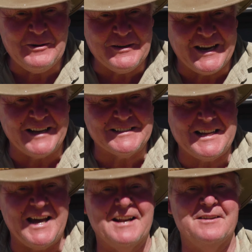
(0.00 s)
You get
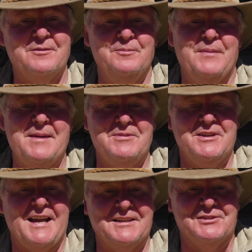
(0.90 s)
started, maybe
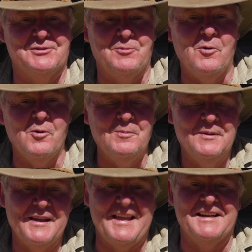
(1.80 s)
you catch a
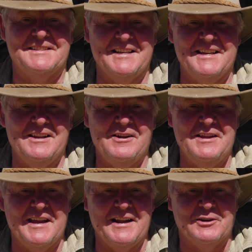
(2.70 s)
swarm, and next thing you know,
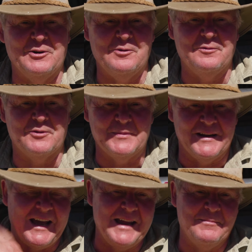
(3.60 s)
you get a call from
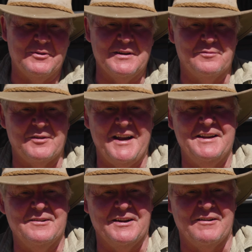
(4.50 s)
your neighbour or your
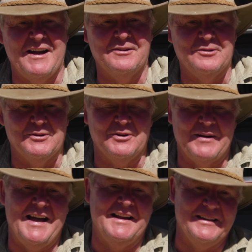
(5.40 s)
friend or your uncle or
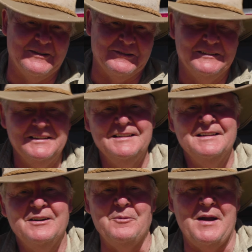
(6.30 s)
your auntie or
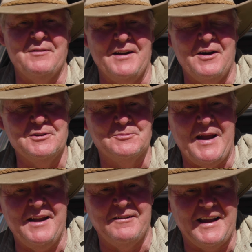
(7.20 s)
whoever knows
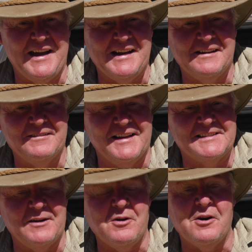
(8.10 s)
where they are, and they
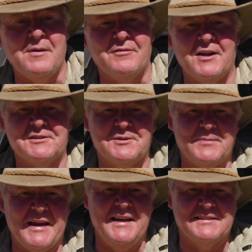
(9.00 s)
say, oh, we've got
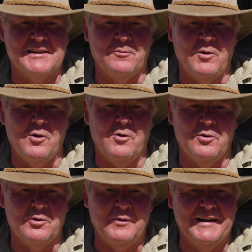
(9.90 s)
some bees in a
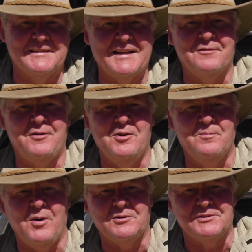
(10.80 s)
wall or in a
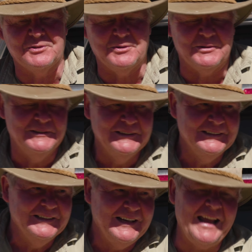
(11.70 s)
telephone box, or
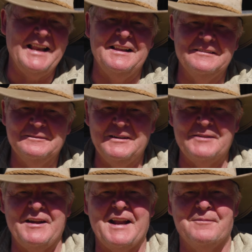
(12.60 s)
hell,
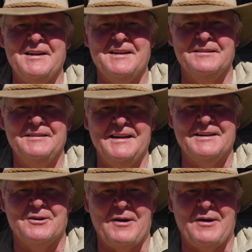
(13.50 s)
where we had them in the